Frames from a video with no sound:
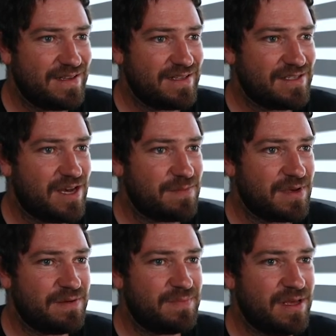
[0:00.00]
So I'm
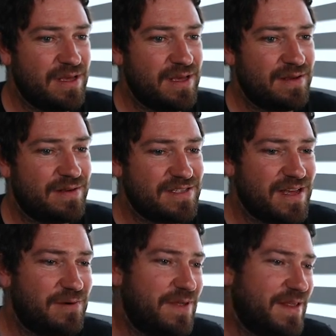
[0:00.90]
gonna be, because
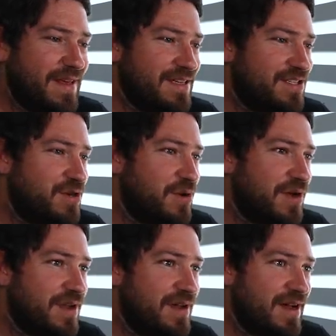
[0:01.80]
I really
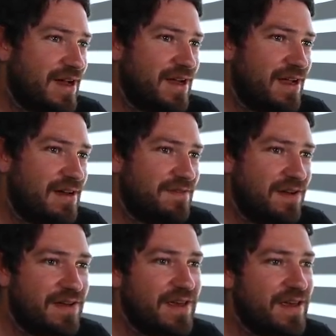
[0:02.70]
I love
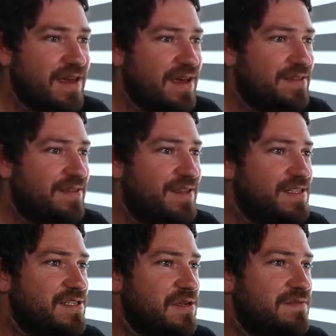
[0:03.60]
looking at this
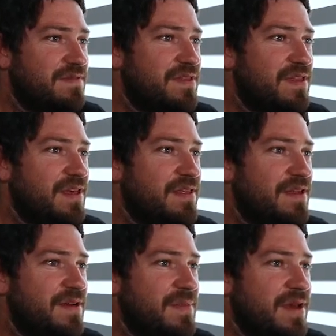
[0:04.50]
sort of a thing that
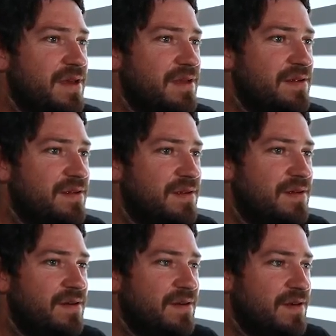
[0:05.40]
I made
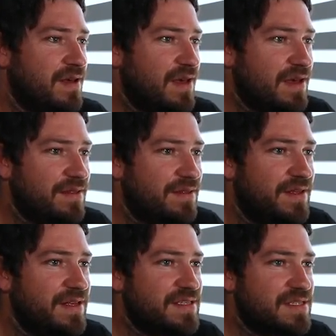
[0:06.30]
and
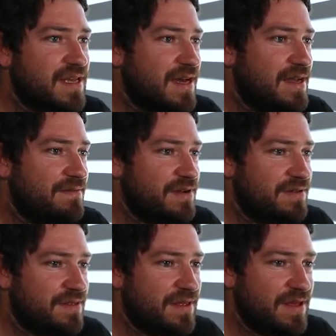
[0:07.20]
this kind of a
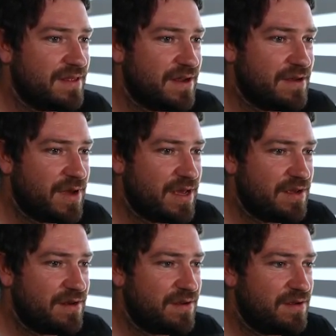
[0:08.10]
thing that I
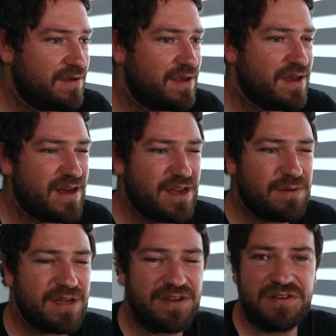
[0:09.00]
made, and I
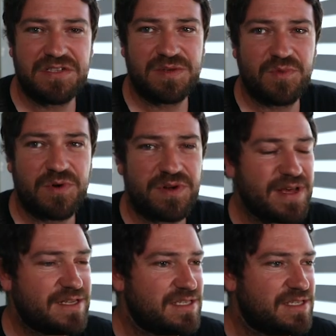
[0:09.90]
want to do some more of
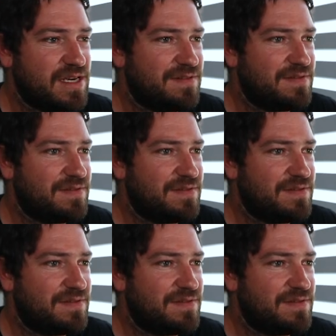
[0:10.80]
that stuff.